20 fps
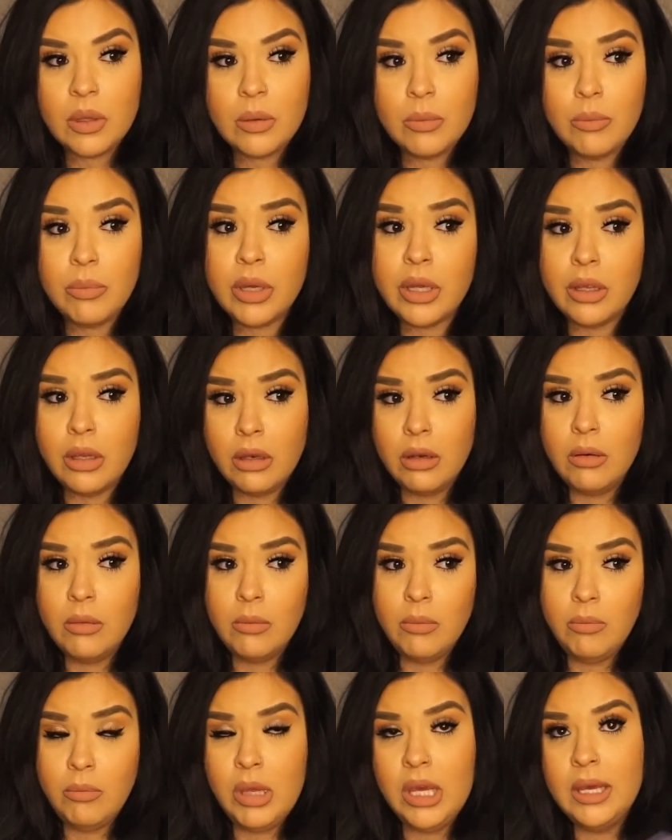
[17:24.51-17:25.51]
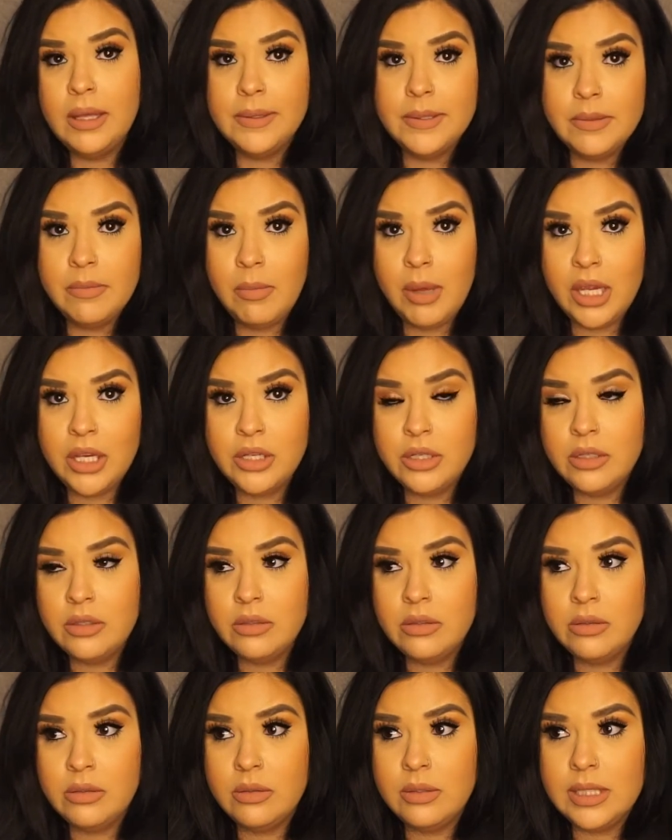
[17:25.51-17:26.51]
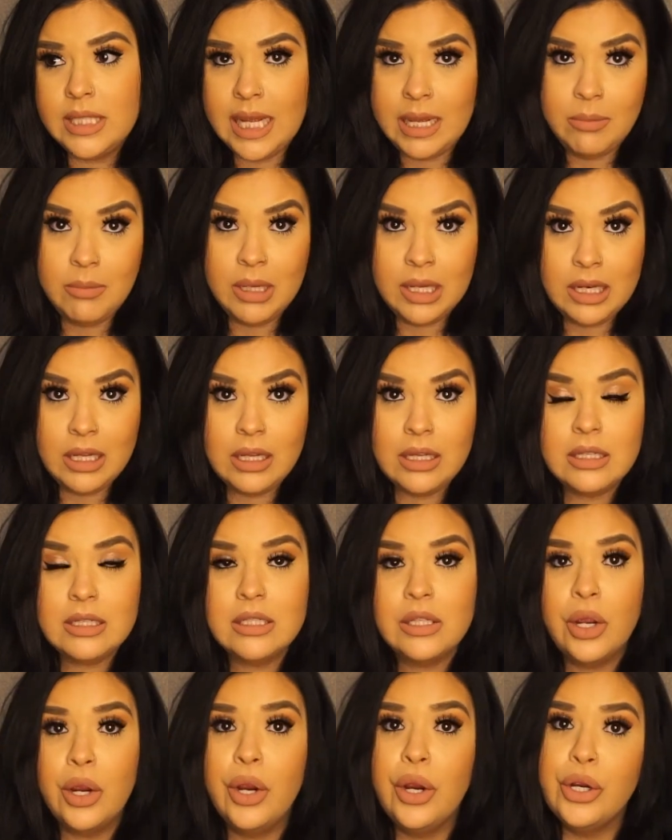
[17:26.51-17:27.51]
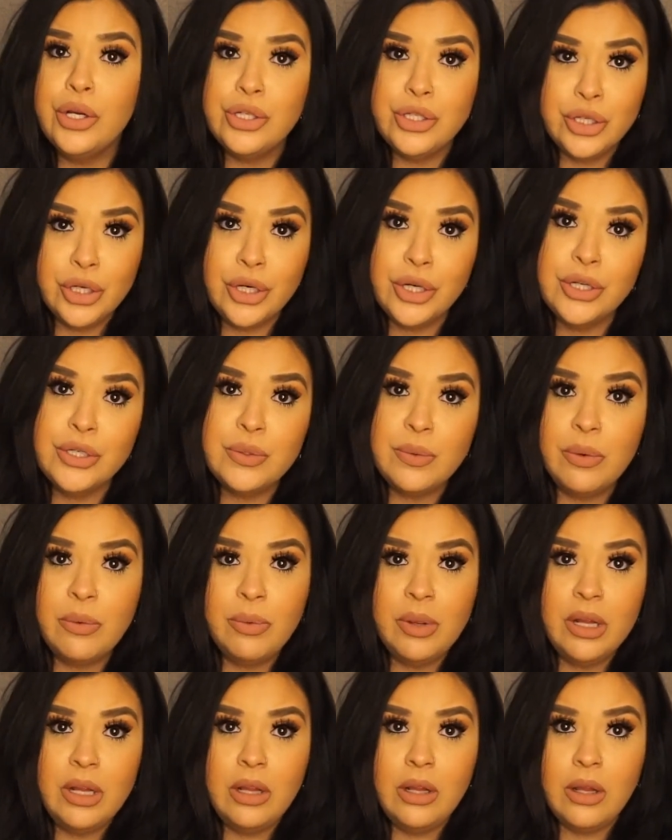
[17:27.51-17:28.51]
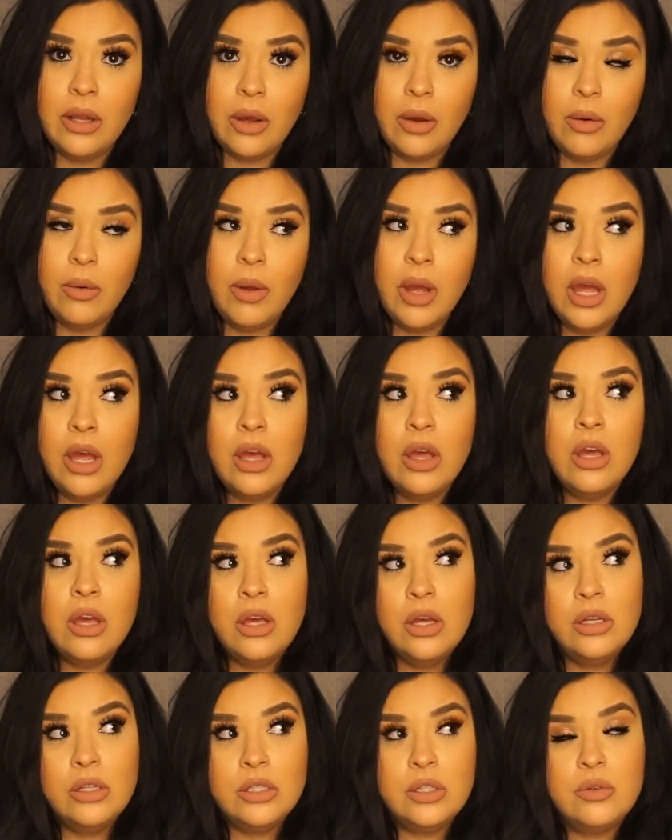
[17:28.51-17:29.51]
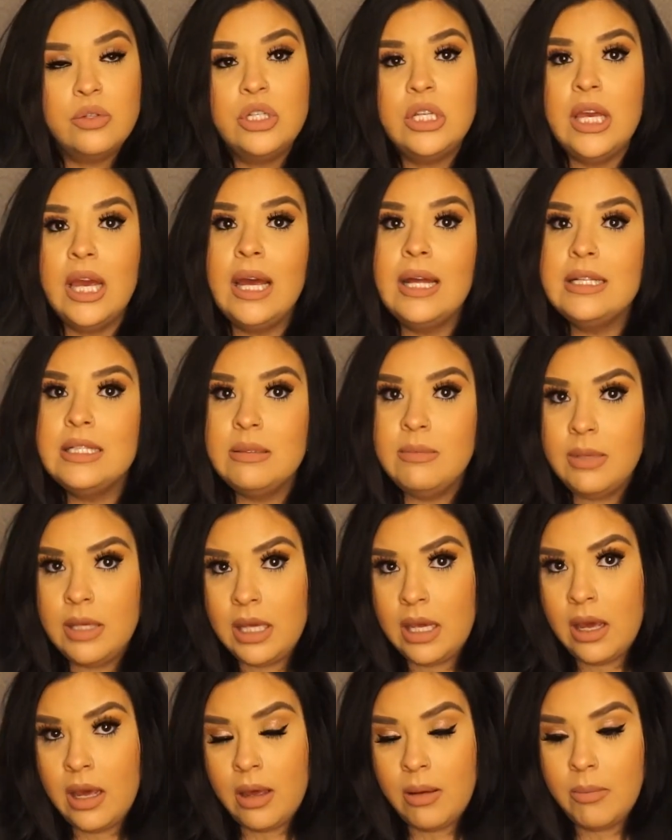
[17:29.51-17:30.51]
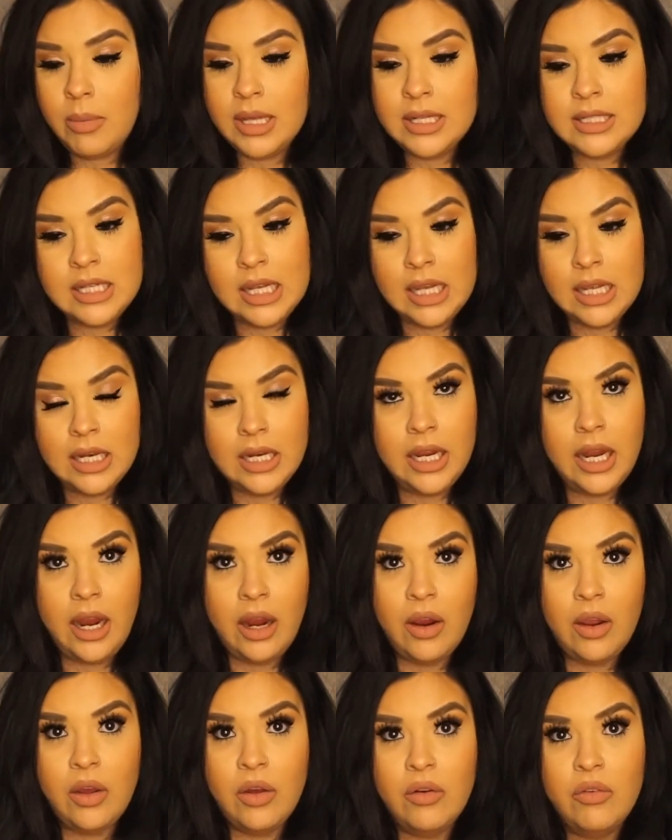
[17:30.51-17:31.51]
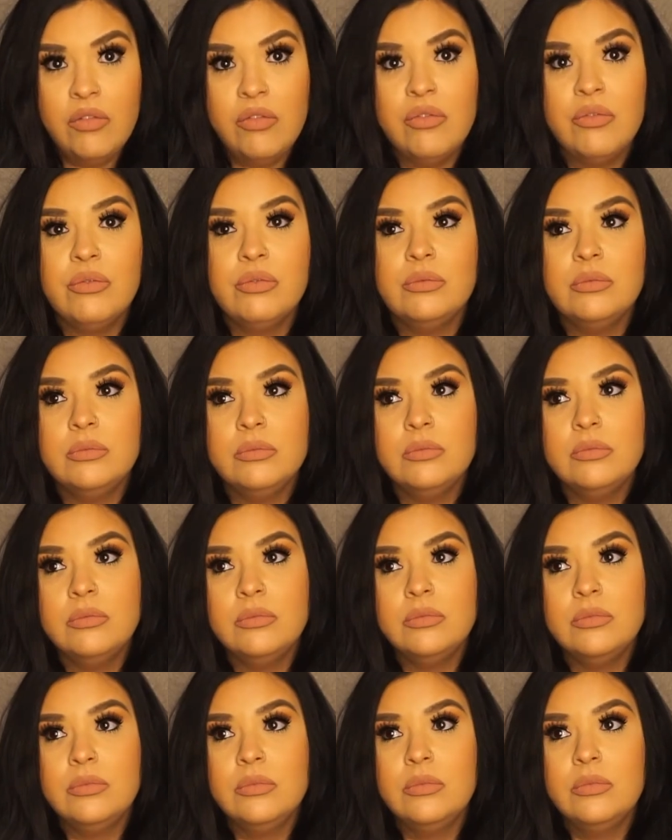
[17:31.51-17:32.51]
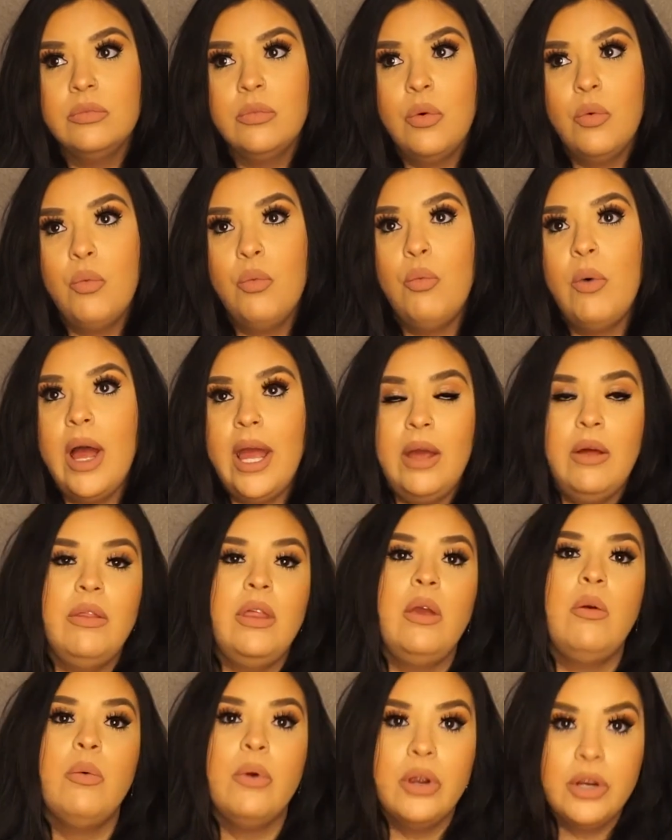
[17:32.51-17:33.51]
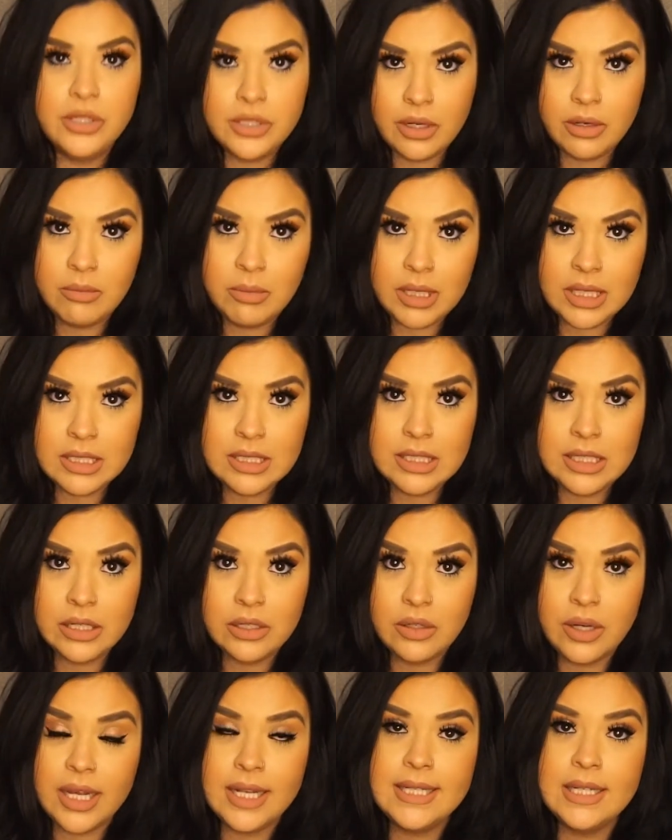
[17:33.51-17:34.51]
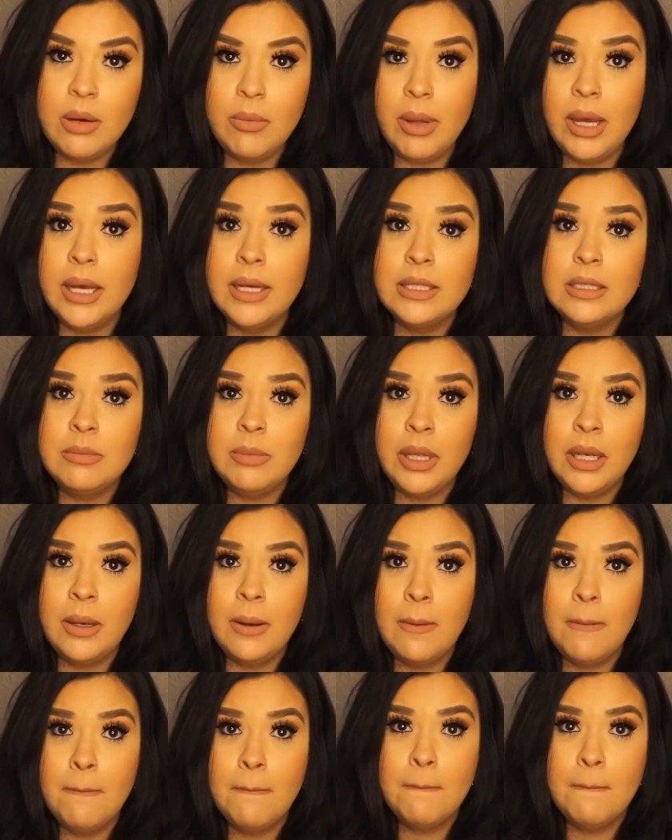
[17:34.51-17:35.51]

but because of my diabetes, her sugars were really low, so she had to be up and taken care of while they worked on me still. I tell my husband.